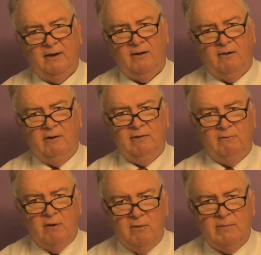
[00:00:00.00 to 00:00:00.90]
Or in
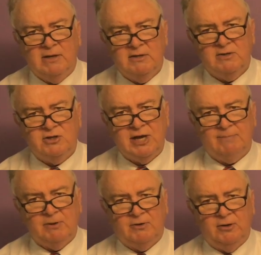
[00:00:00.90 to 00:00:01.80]
Romans
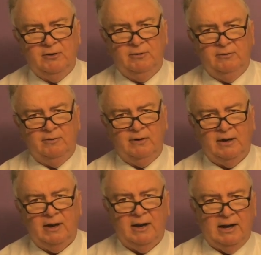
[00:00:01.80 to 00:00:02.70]
chapter 2,
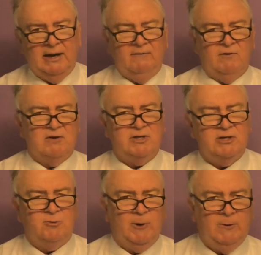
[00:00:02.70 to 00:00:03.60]
and in verses
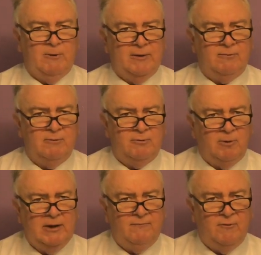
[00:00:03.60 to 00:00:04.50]
21 through
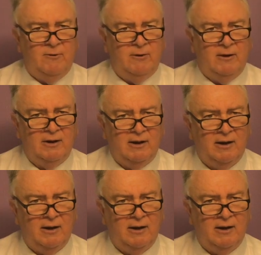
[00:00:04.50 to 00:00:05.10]
24,